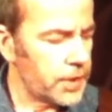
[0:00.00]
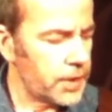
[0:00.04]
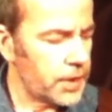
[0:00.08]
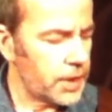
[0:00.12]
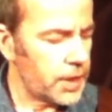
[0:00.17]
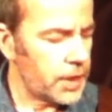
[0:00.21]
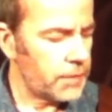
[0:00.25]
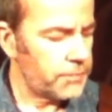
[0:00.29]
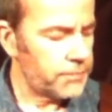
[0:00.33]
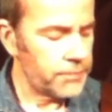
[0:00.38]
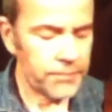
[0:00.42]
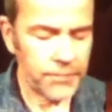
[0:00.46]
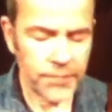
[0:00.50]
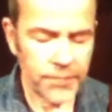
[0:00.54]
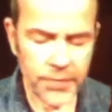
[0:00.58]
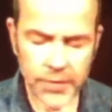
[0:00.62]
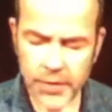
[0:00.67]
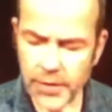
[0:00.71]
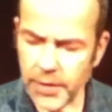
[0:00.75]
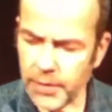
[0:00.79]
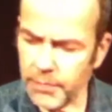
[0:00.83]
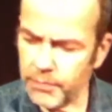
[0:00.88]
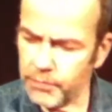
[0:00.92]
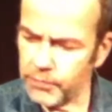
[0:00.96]
If
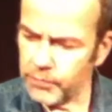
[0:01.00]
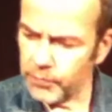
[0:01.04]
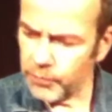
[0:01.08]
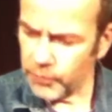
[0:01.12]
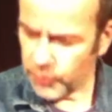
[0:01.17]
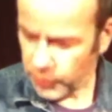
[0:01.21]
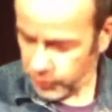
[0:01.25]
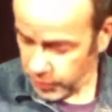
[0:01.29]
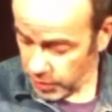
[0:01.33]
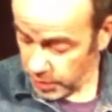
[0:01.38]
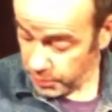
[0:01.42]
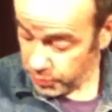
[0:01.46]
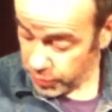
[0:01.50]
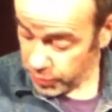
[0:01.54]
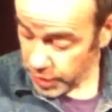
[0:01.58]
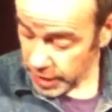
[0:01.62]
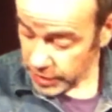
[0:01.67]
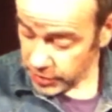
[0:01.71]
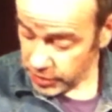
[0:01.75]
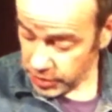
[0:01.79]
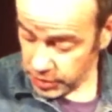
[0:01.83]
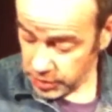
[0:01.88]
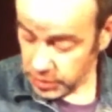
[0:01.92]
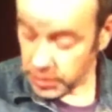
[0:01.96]
for the
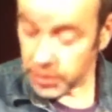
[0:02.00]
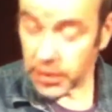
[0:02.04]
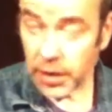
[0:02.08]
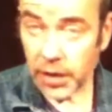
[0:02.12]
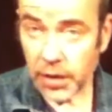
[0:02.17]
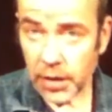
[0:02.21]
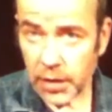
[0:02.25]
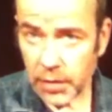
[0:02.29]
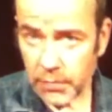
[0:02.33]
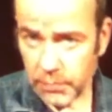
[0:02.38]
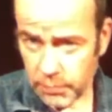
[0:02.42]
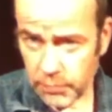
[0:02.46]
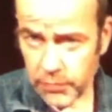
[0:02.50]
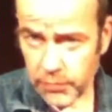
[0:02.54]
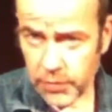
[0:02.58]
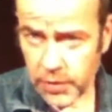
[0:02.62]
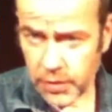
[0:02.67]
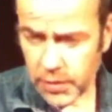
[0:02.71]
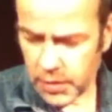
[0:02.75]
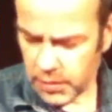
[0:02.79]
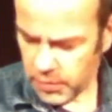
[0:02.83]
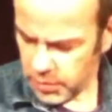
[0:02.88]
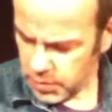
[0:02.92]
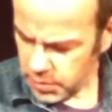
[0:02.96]
bridge,
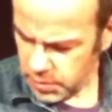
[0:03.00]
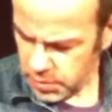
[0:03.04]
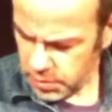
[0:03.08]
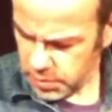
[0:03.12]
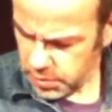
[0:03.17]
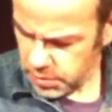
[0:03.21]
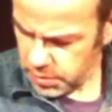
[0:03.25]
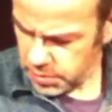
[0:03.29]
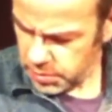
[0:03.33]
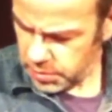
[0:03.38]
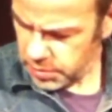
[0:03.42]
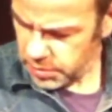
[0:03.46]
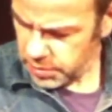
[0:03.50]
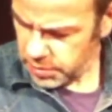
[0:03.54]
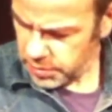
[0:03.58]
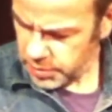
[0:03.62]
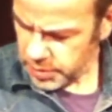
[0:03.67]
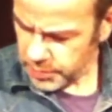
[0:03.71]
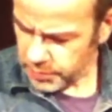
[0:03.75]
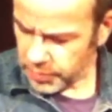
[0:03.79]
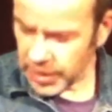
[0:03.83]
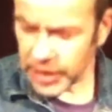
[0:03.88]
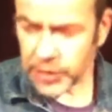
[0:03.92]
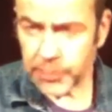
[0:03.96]

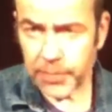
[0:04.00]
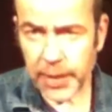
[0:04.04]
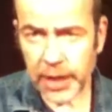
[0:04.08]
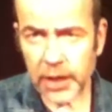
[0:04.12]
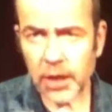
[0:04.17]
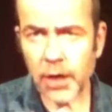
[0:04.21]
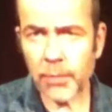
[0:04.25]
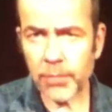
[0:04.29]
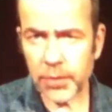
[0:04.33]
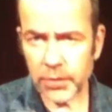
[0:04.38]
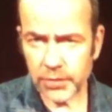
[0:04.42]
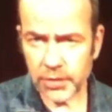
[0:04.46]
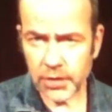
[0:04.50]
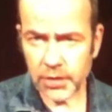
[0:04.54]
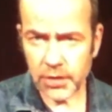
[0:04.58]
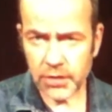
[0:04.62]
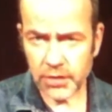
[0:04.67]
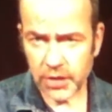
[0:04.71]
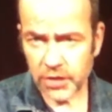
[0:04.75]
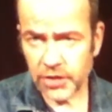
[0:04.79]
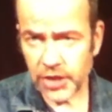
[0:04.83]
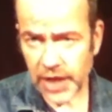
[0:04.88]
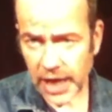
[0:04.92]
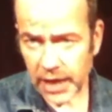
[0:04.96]
the bridge pickup on
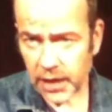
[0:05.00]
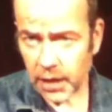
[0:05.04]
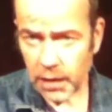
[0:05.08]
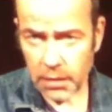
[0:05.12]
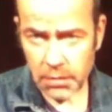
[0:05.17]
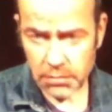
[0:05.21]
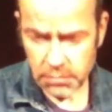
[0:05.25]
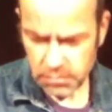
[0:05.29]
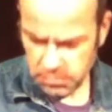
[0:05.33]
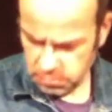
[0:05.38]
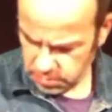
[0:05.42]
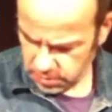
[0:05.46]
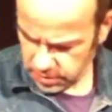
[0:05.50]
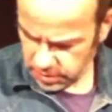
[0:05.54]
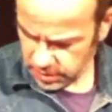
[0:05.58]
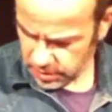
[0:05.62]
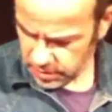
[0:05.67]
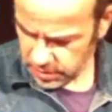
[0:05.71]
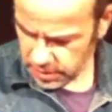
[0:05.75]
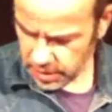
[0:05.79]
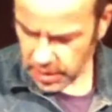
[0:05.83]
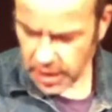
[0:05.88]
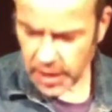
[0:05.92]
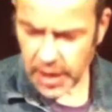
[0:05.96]
the
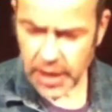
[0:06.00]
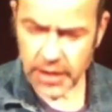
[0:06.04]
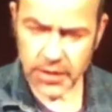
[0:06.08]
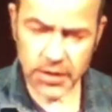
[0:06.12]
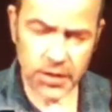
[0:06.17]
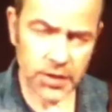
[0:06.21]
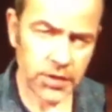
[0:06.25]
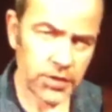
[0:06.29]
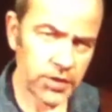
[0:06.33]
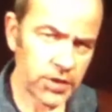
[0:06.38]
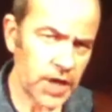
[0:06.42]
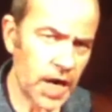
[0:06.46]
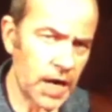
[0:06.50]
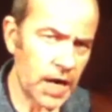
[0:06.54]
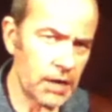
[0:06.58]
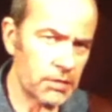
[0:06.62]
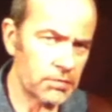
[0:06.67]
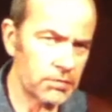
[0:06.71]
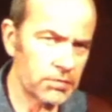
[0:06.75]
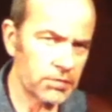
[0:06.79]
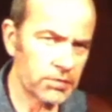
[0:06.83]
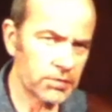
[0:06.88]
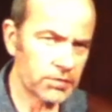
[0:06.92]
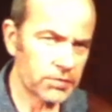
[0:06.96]
Jacko-esque
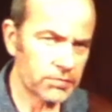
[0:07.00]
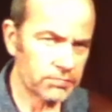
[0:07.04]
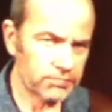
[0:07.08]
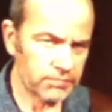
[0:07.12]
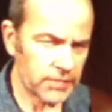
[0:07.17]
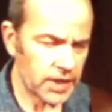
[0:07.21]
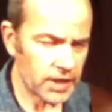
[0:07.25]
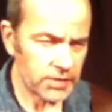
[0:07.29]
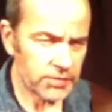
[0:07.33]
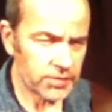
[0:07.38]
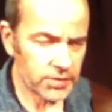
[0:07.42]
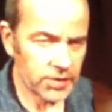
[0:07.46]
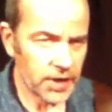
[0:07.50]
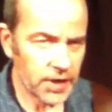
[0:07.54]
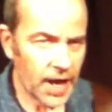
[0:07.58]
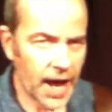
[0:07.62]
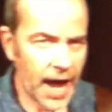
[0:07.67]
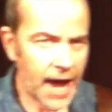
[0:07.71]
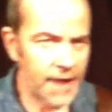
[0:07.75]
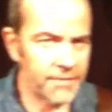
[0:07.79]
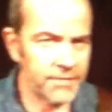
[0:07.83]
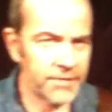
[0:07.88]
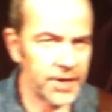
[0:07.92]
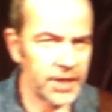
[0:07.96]
sound, there's,
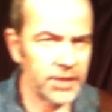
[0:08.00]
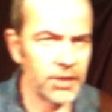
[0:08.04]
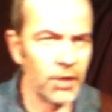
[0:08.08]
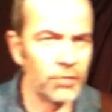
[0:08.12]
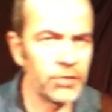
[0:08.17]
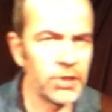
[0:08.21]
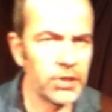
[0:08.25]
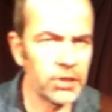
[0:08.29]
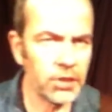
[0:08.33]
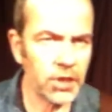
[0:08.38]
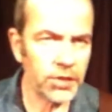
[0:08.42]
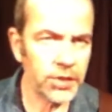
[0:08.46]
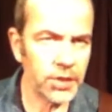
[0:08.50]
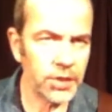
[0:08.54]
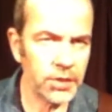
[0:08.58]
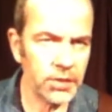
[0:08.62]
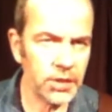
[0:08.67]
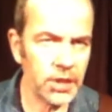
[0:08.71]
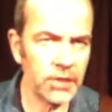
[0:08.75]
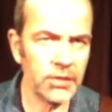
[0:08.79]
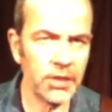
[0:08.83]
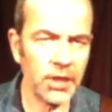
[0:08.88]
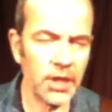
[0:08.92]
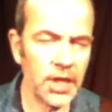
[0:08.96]
I think, no discussion
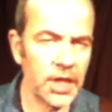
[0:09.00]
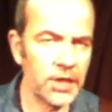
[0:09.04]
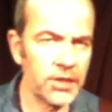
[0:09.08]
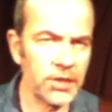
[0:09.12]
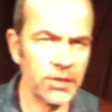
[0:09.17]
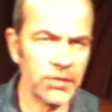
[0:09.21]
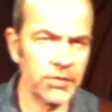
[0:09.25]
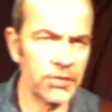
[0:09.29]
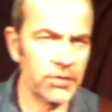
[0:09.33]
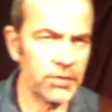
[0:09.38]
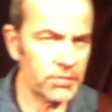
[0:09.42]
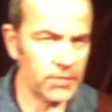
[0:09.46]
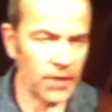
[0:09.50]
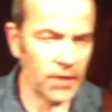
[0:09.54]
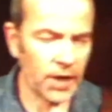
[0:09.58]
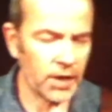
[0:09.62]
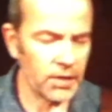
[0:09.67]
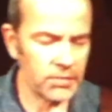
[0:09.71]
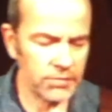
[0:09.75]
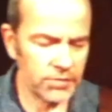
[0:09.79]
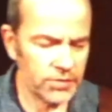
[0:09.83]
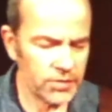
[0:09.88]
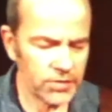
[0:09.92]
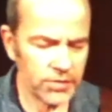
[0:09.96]
that the Legends
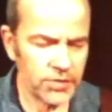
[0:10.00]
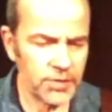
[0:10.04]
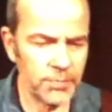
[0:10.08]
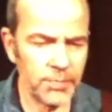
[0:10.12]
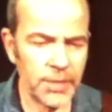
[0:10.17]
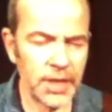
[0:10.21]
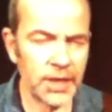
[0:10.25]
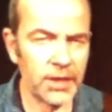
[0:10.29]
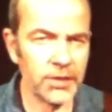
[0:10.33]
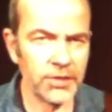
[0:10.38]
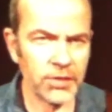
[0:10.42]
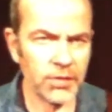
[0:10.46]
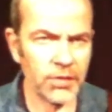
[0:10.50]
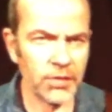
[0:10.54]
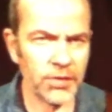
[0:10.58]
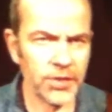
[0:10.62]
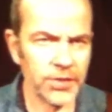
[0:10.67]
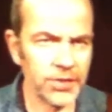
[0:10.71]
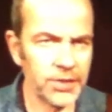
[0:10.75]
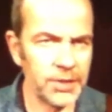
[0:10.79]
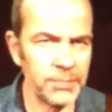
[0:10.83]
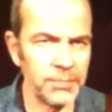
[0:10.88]
are just the better choice.